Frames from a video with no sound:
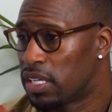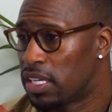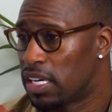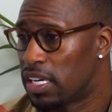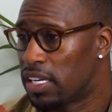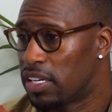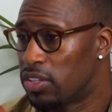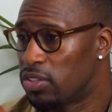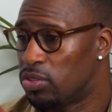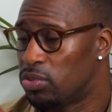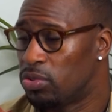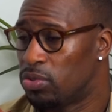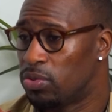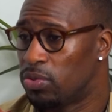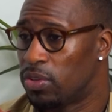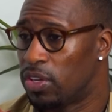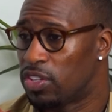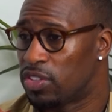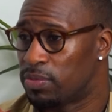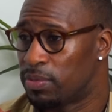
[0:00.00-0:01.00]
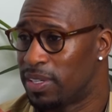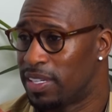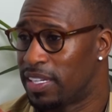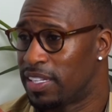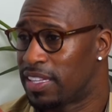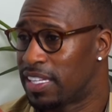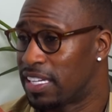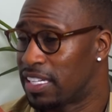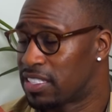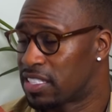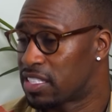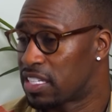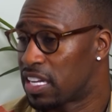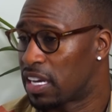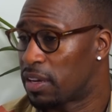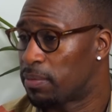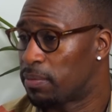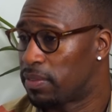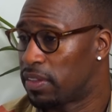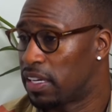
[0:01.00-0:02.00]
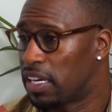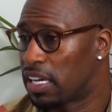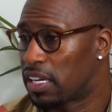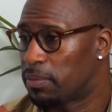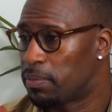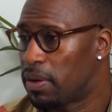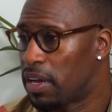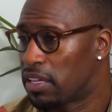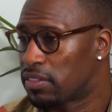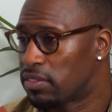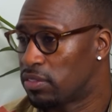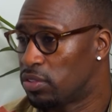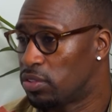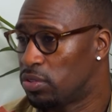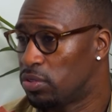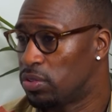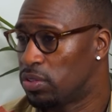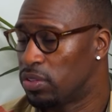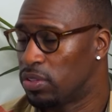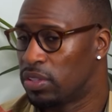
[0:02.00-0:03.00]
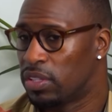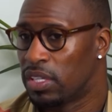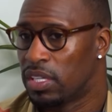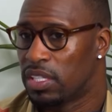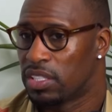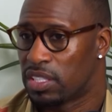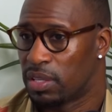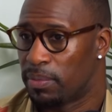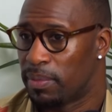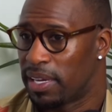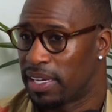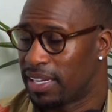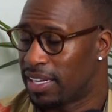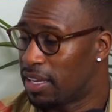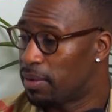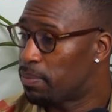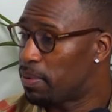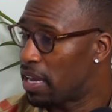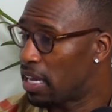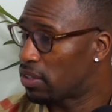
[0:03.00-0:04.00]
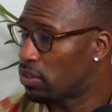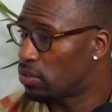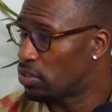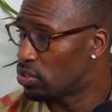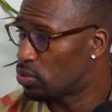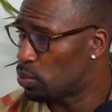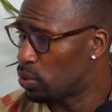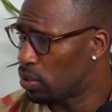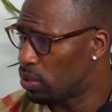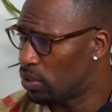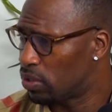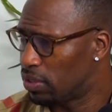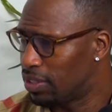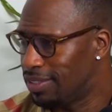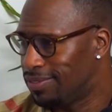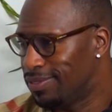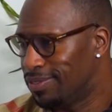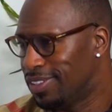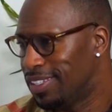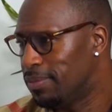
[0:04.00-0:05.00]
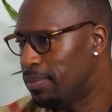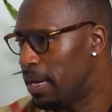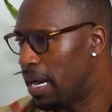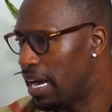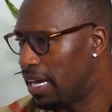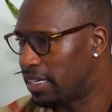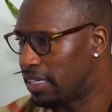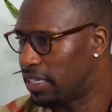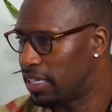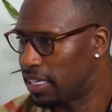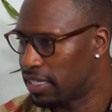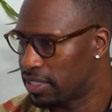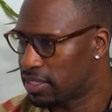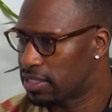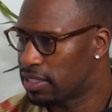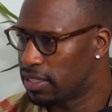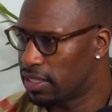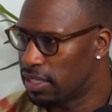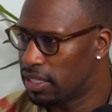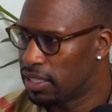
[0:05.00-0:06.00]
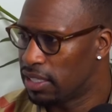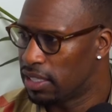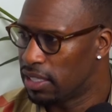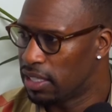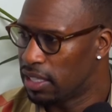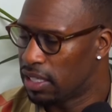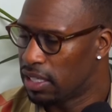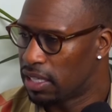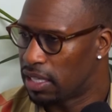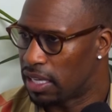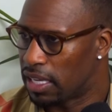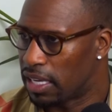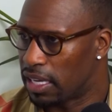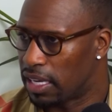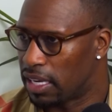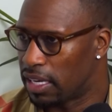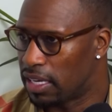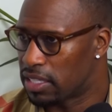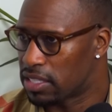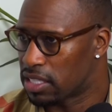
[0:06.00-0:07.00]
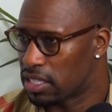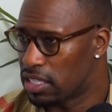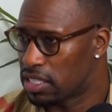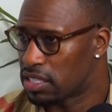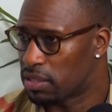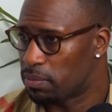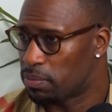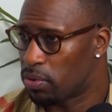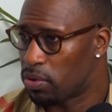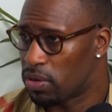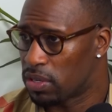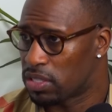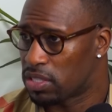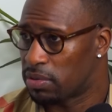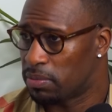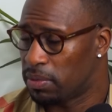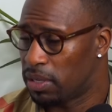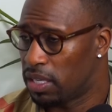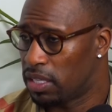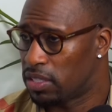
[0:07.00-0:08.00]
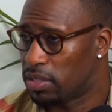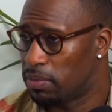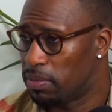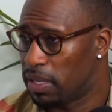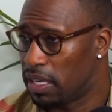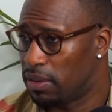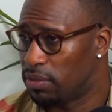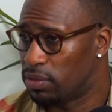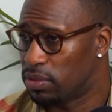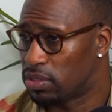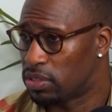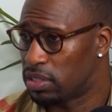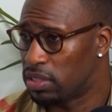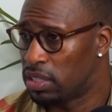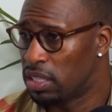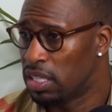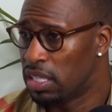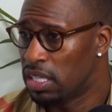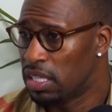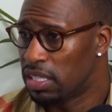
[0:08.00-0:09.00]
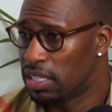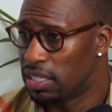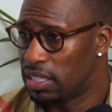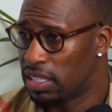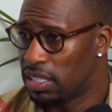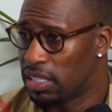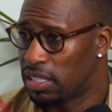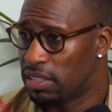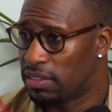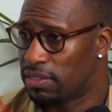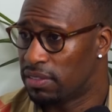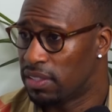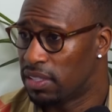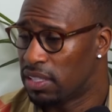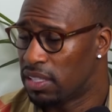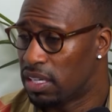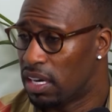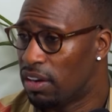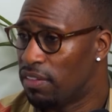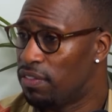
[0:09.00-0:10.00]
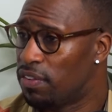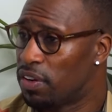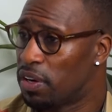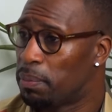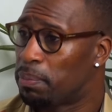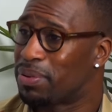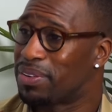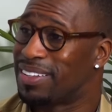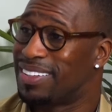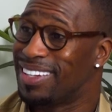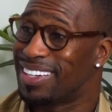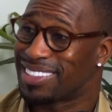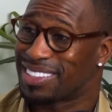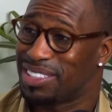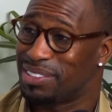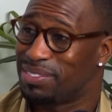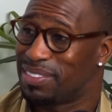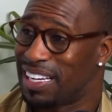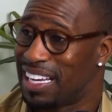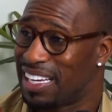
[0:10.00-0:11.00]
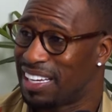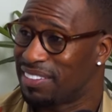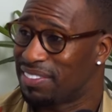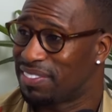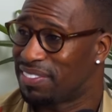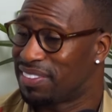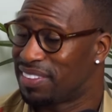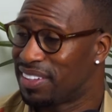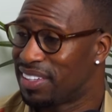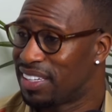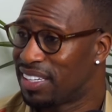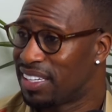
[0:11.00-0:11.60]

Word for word: and do as many things as I can possibly do to make an impact on this world, leave behind a legacy. Yeah. And it's important to me to be able to live a very productive life